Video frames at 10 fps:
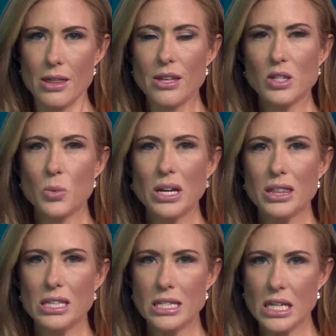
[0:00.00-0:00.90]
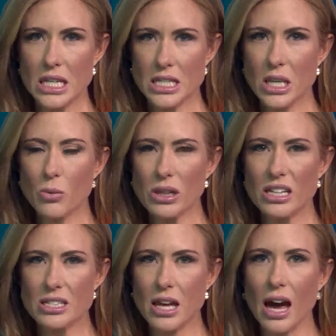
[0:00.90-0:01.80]
This week, the CDC
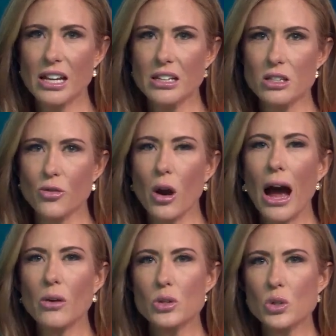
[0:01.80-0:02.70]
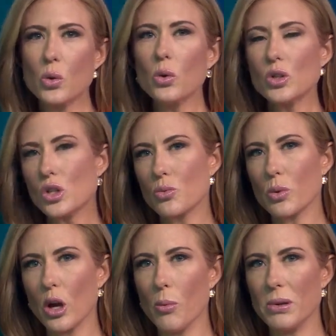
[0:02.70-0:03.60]
released guidance for how schools should
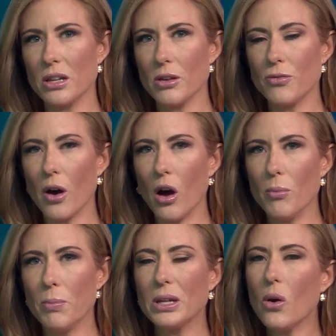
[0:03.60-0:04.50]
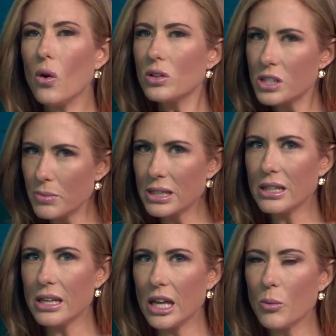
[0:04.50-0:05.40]
reopen in the fall, but
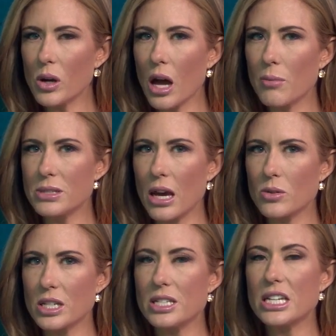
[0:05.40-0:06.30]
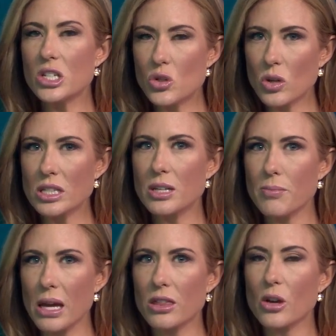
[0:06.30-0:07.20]
ultimately it will come down to districts to
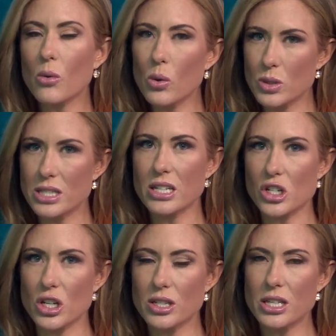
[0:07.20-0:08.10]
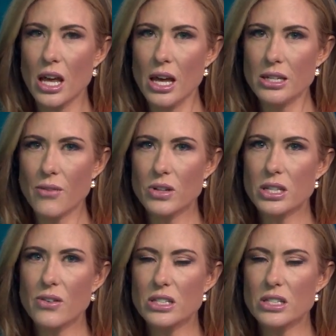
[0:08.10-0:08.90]
make their own decisions. Denver 7's